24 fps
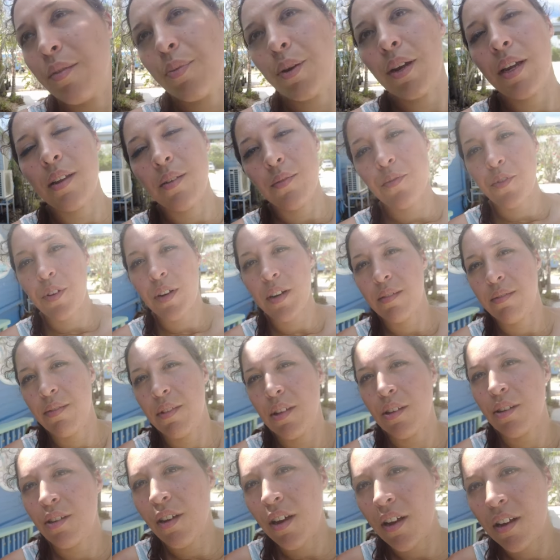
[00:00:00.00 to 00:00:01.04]
right in front of
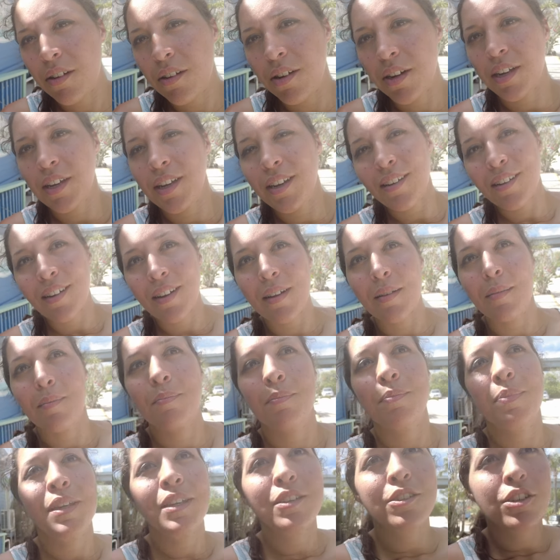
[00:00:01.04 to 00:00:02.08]
the dock right here at
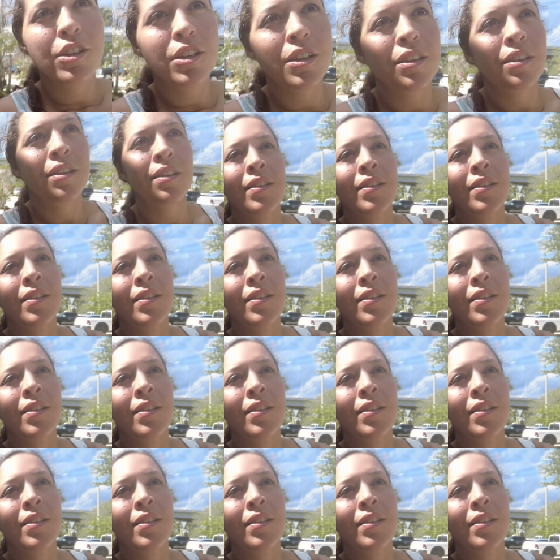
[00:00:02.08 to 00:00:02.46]
Beaches